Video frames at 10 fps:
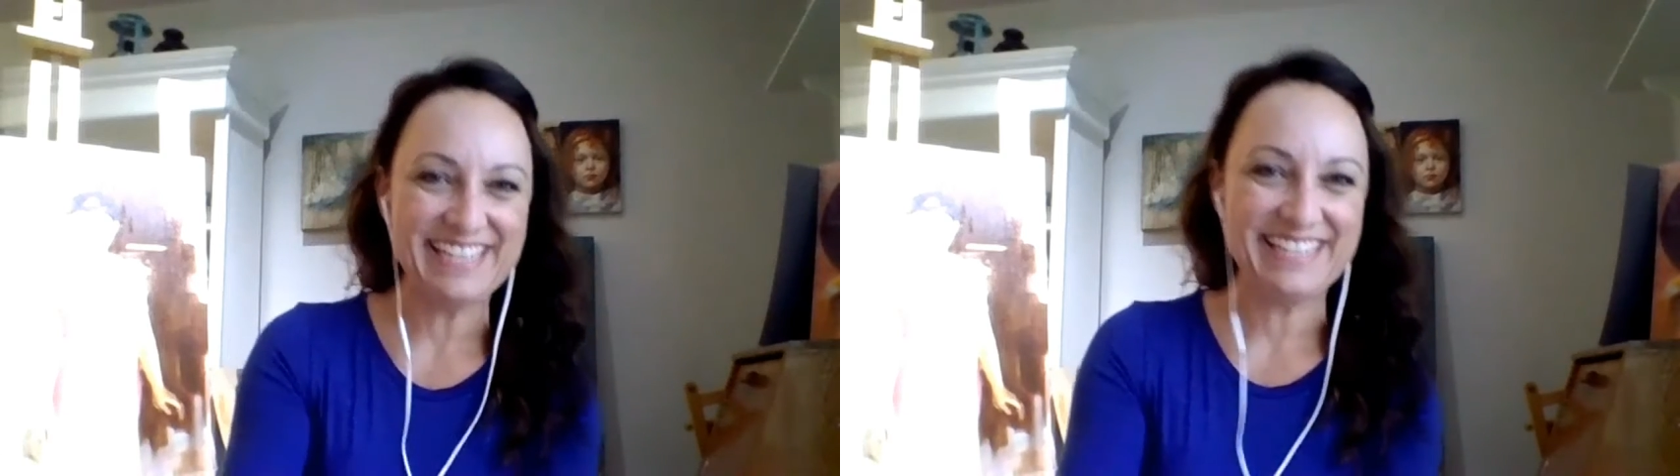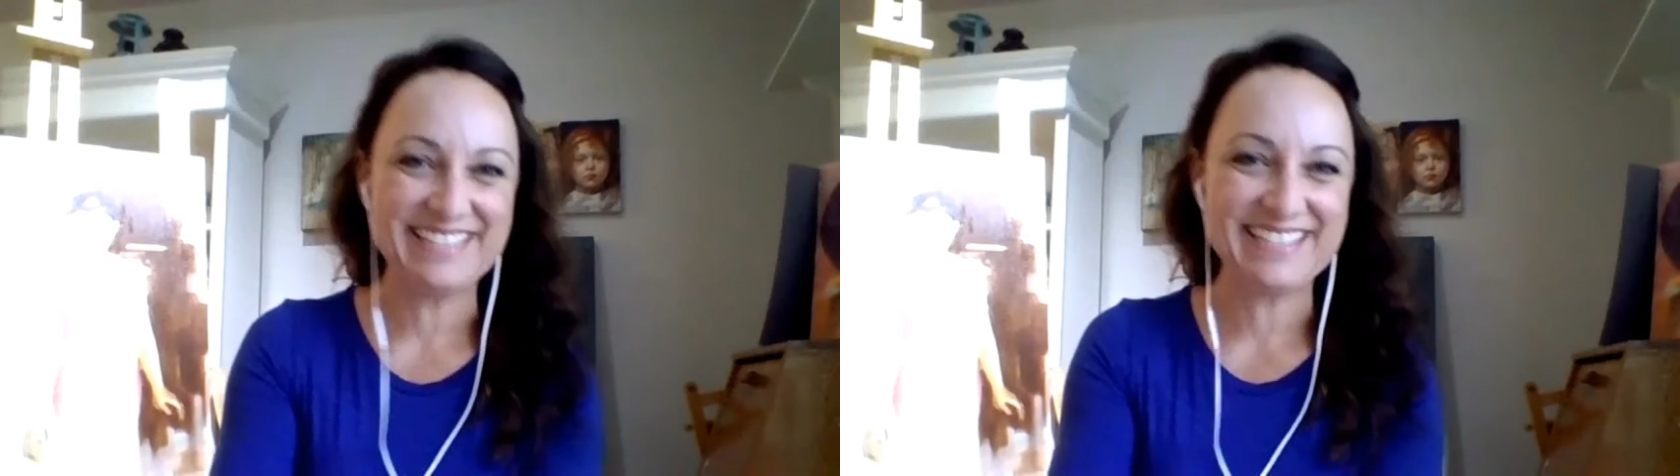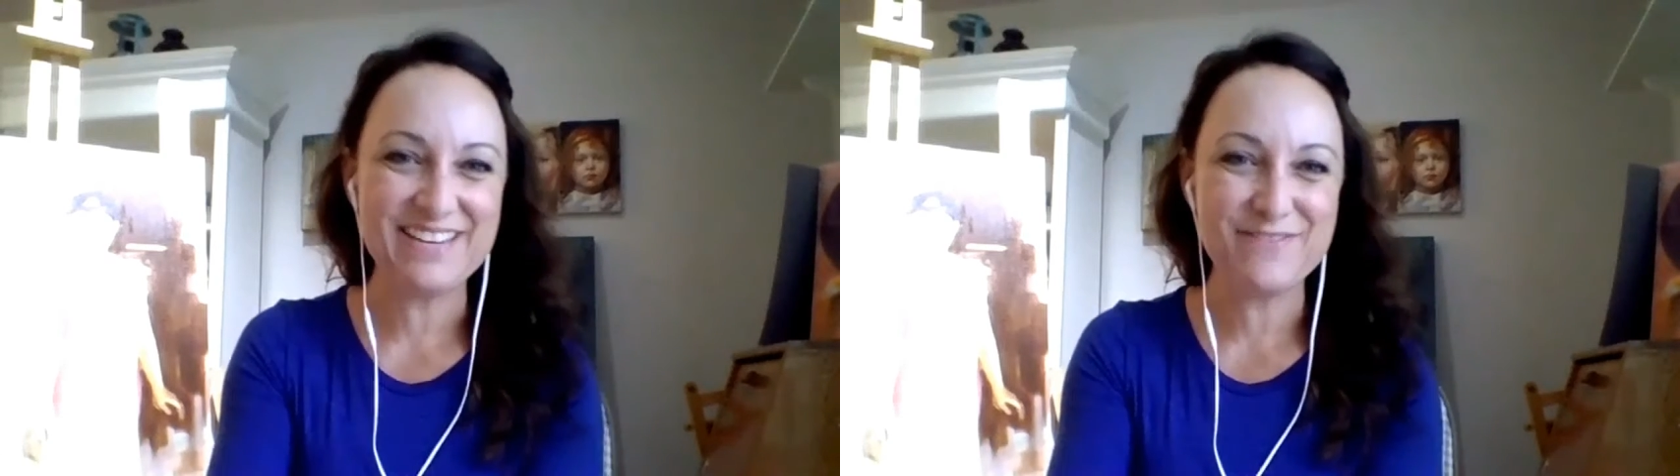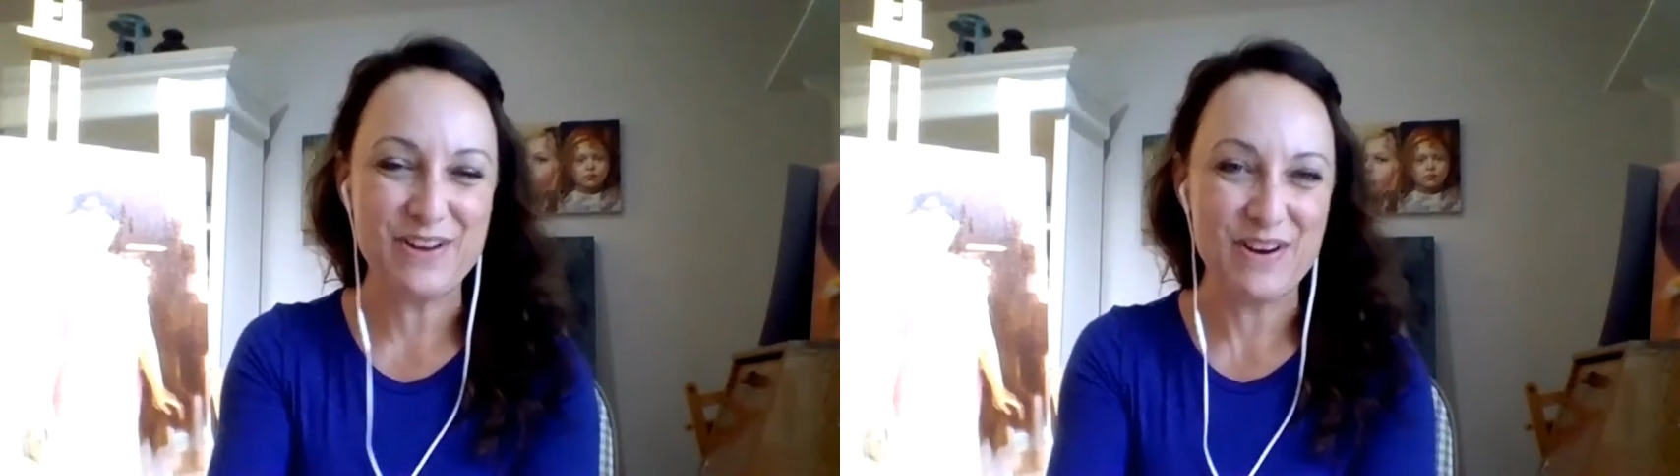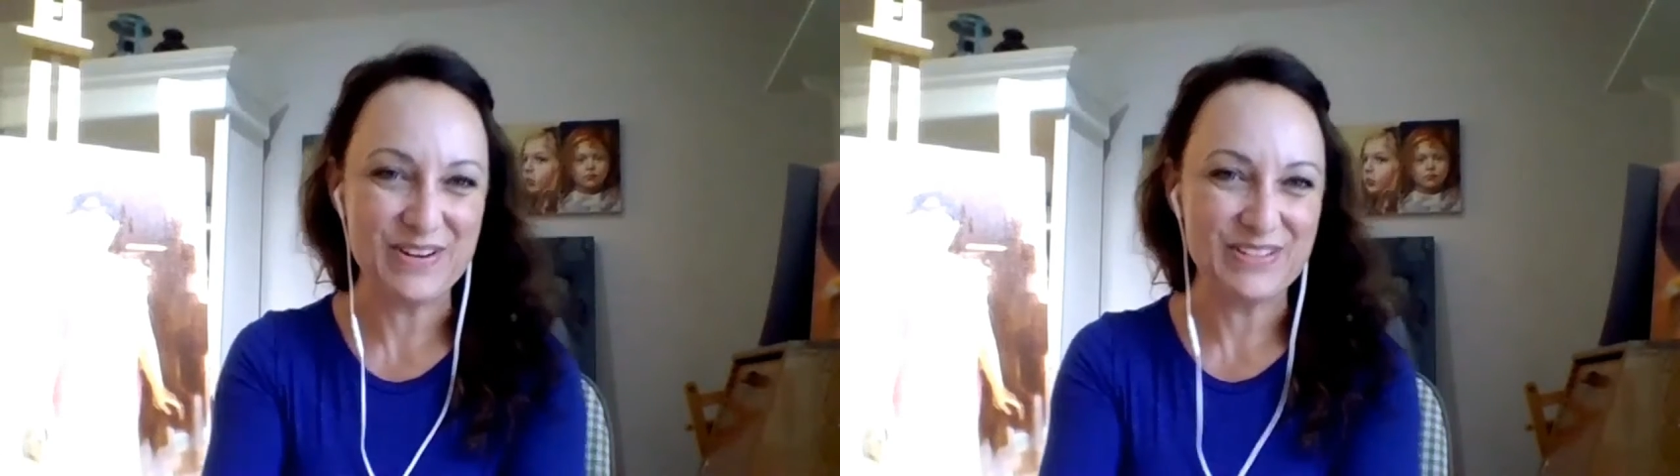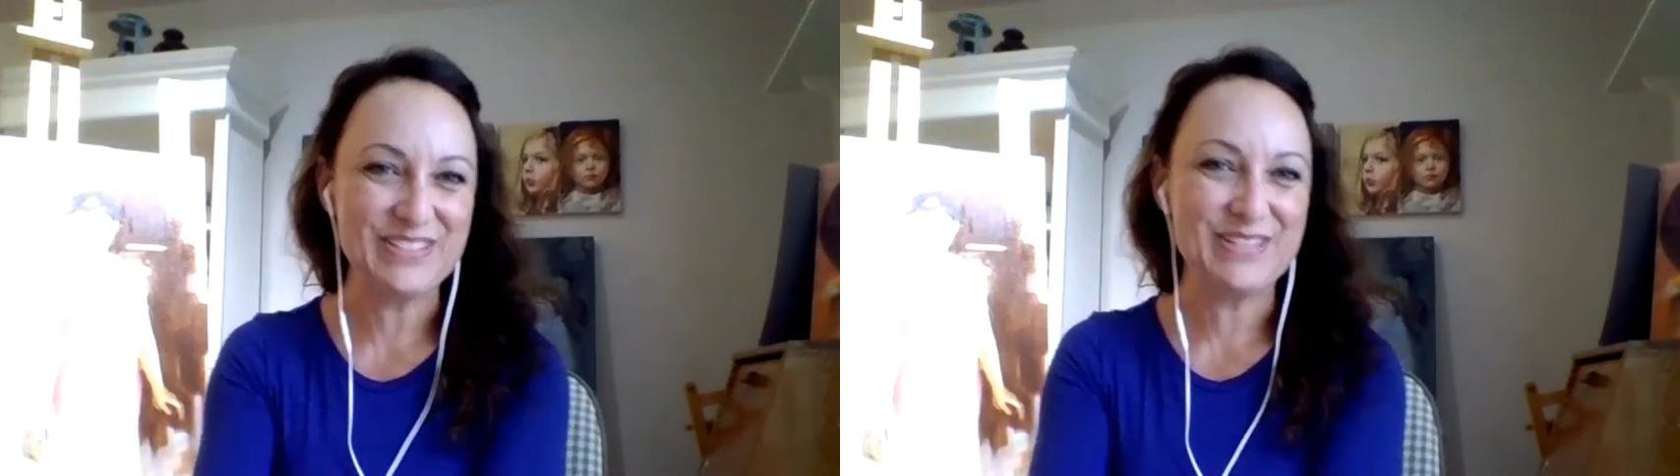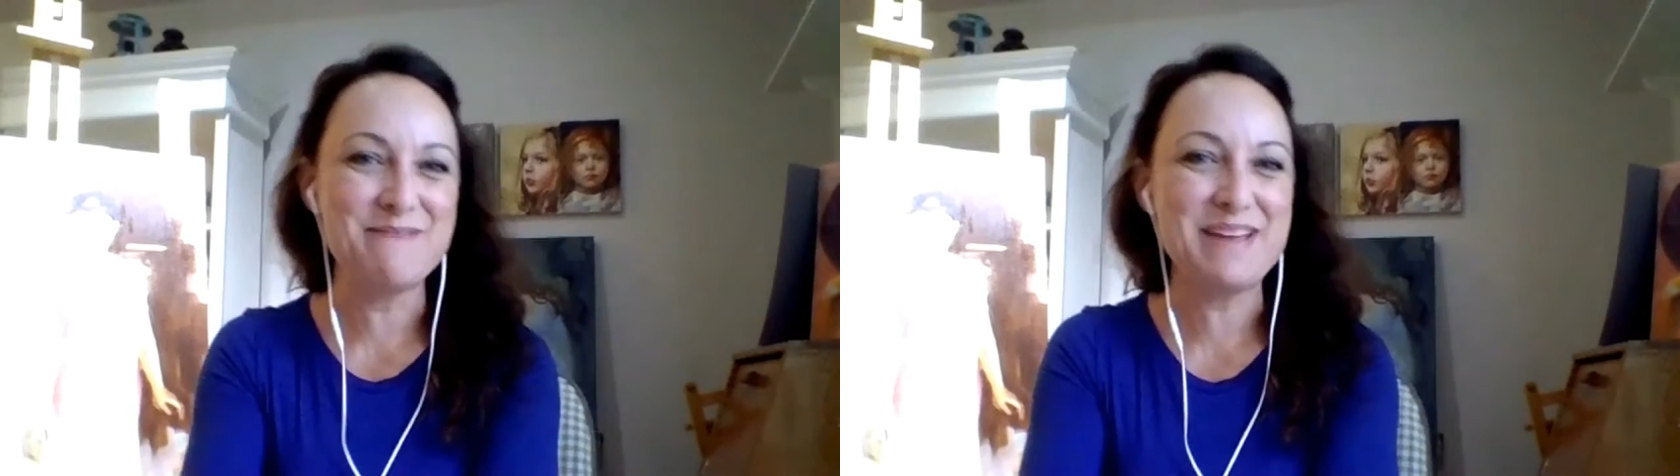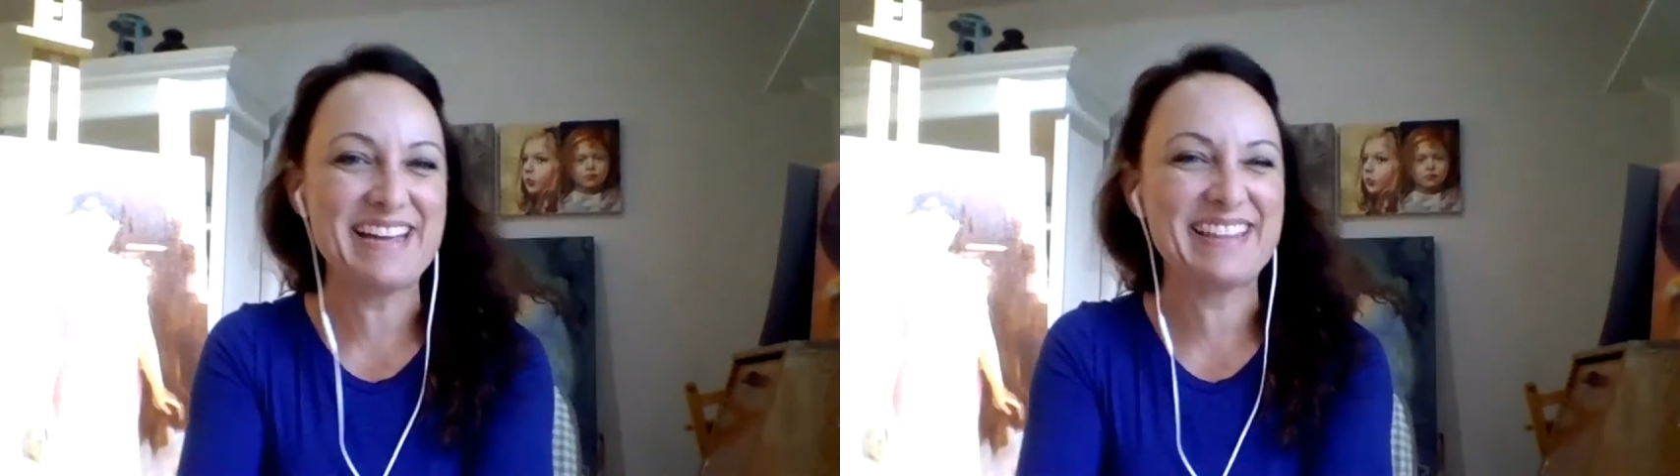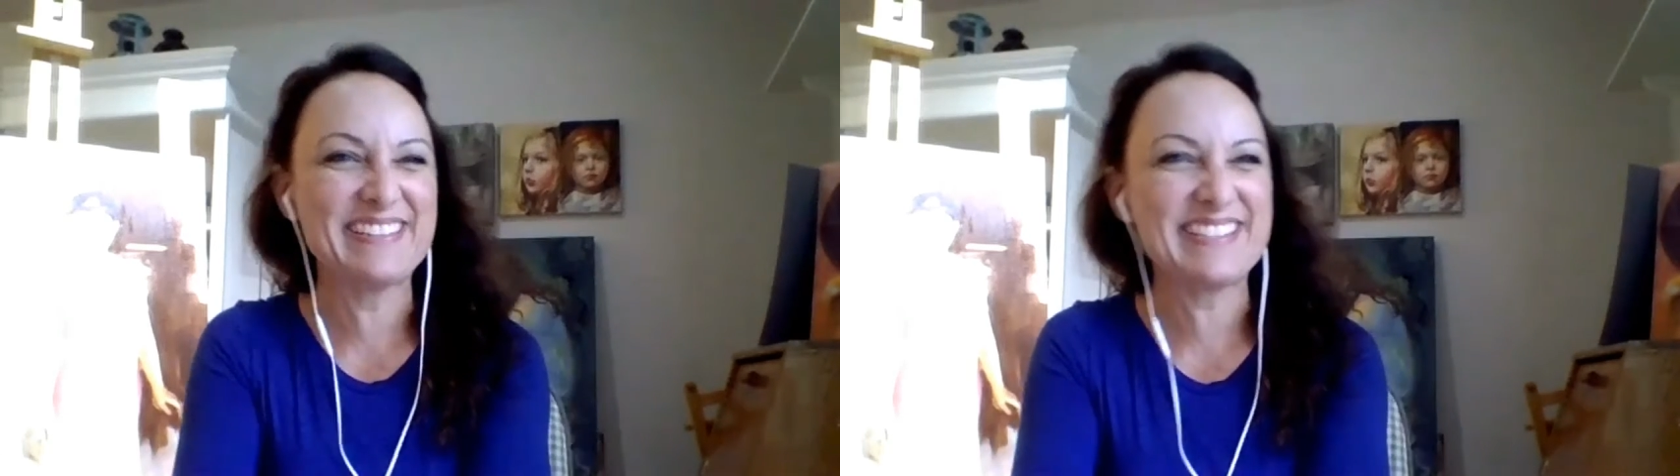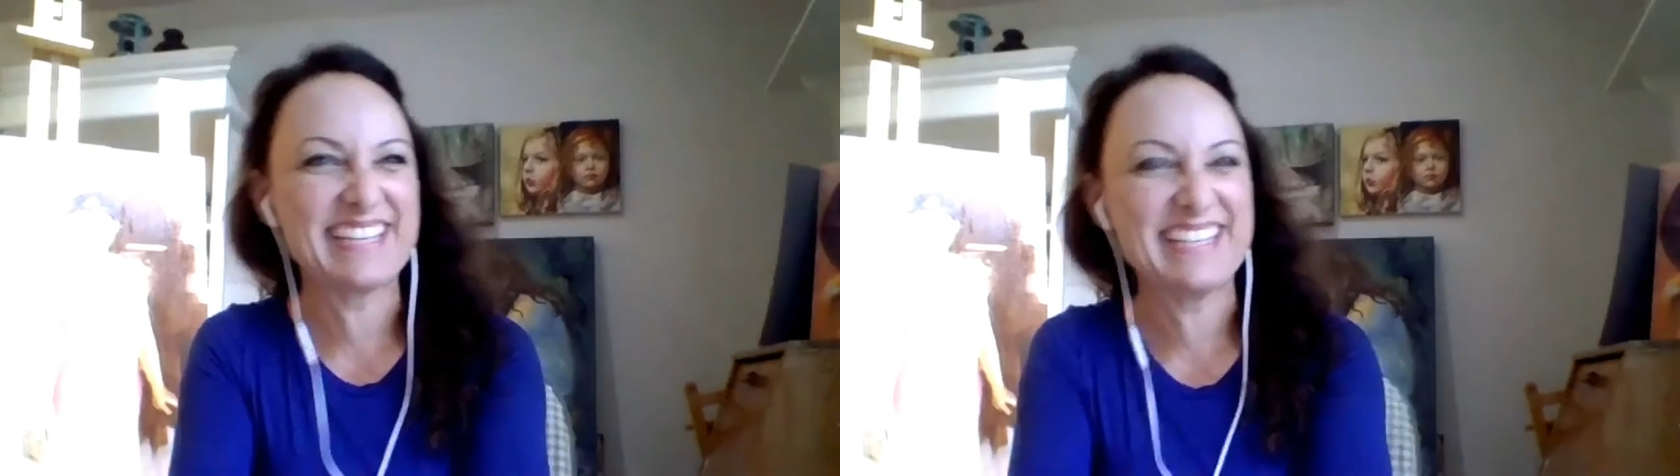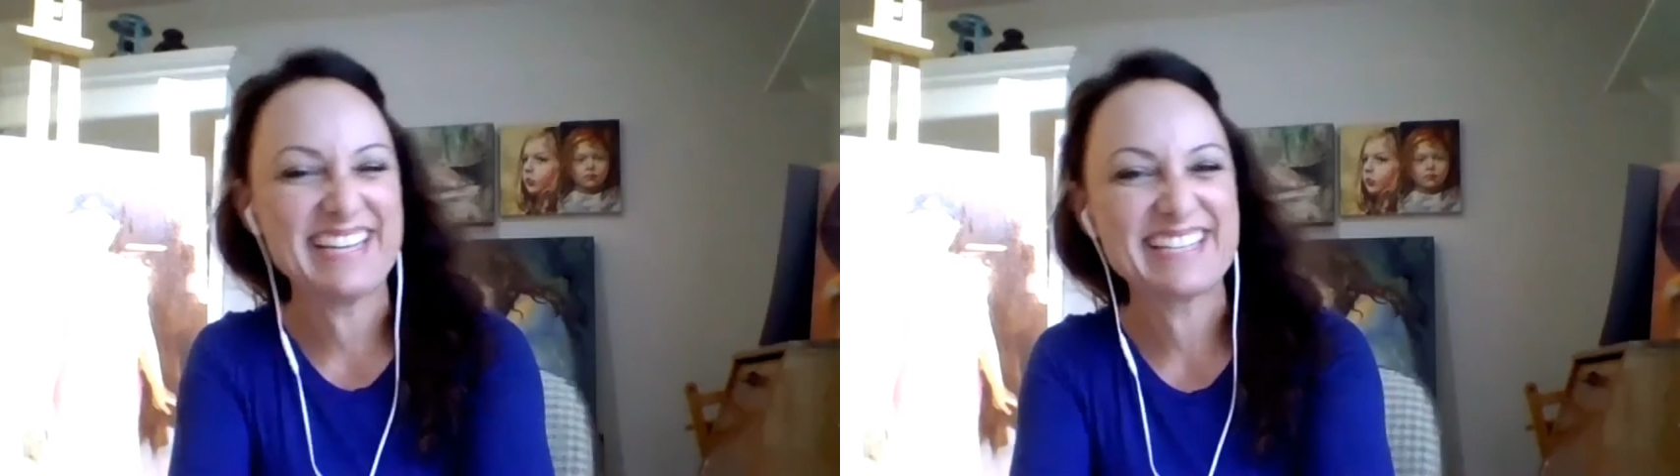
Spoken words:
and it's even harder to make those connections.